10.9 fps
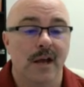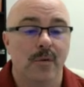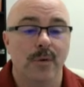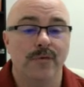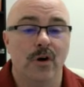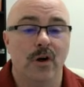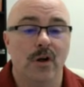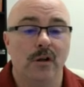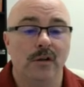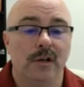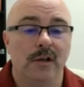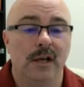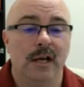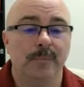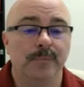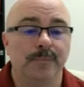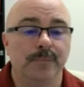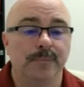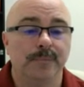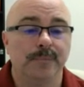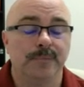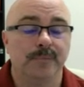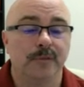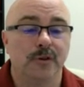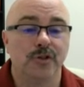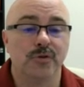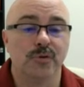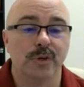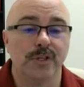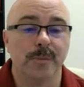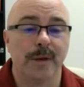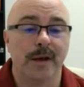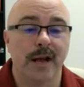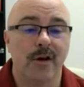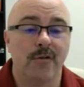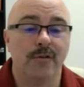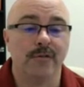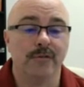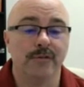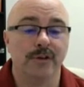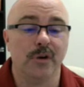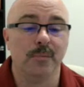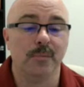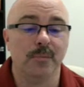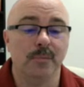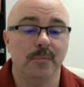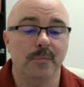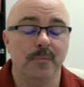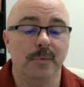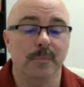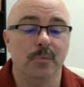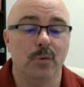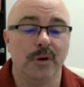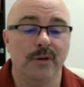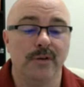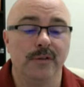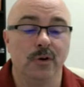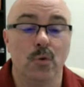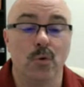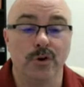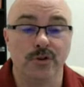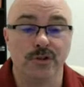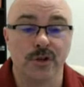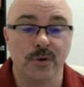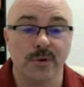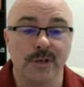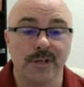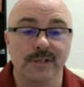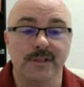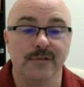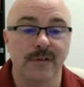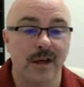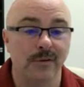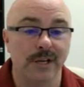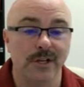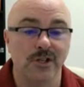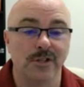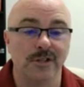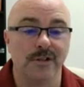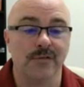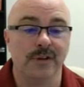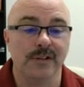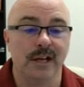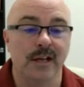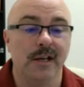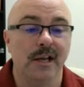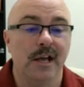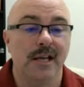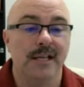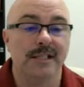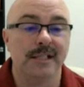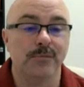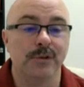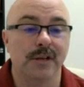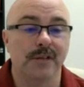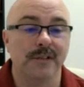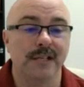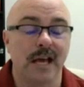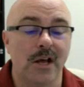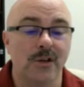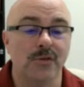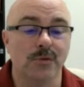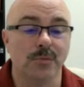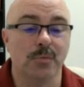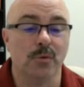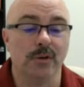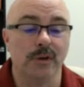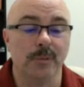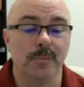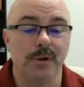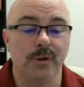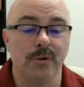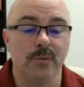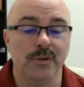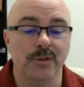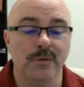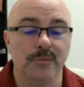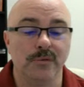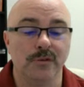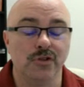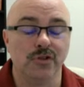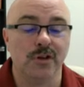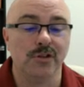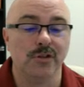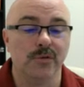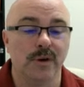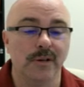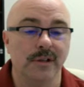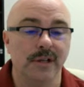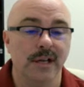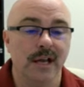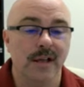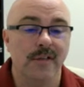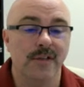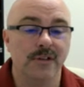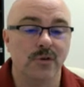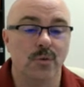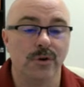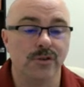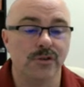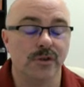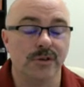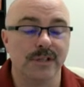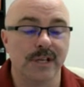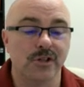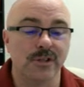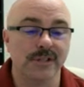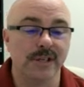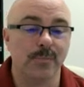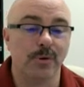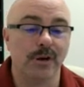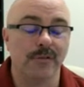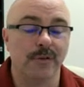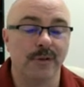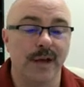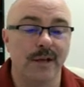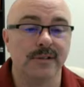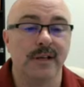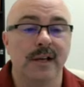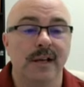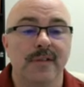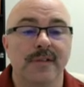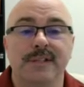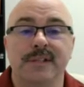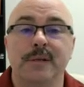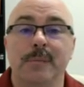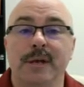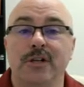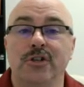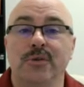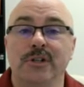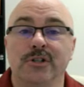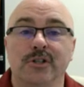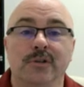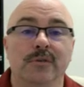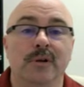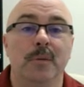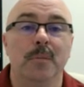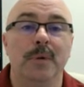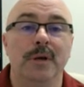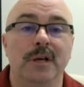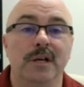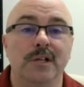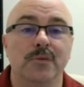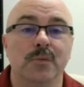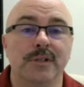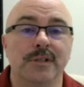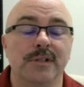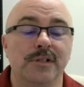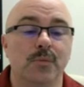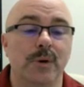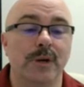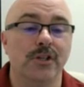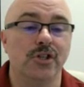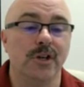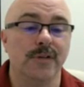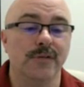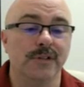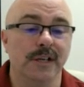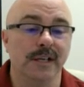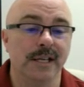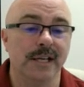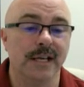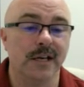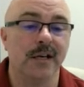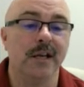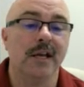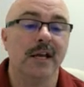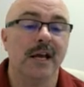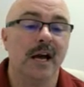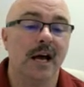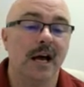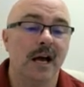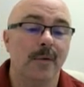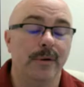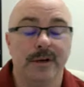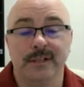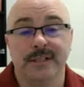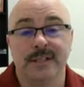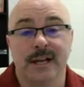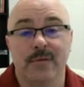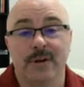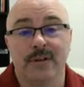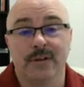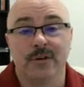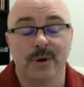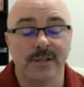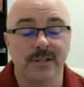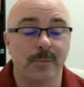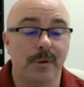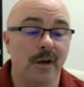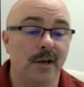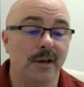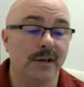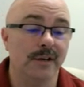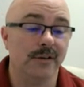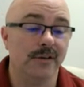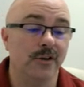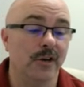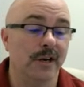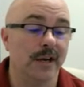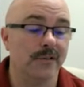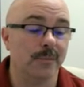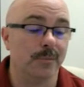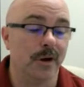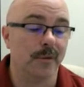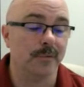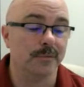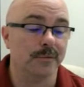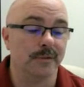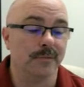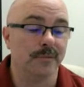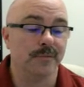We've all heard stories about how, you know, important the cornerstone is, the foundation, stuff like that. It seems like this house was poorly built, wasn't constructed correctly. This cornerstone is actually separating from the house. This is a major issue because once this weight shifts again, and it doesn't have anything to rest upon, you're going to have some problems.